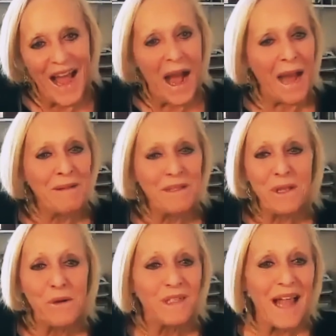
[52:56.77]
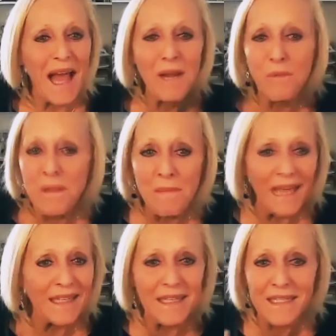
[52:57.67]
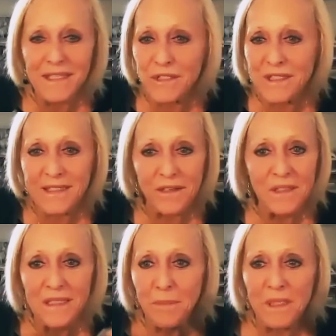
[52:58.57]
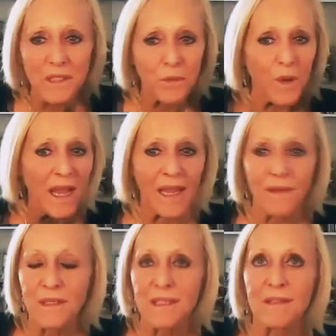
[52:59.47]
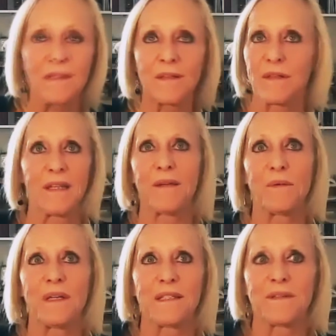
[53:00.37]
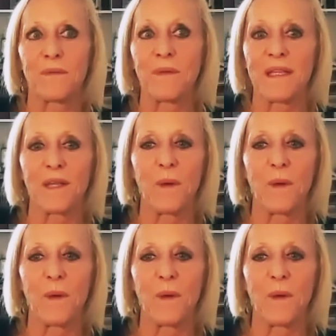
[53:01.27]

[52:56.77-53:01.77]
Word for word: I'm so glad we met in this serendipitous way. It was, it was really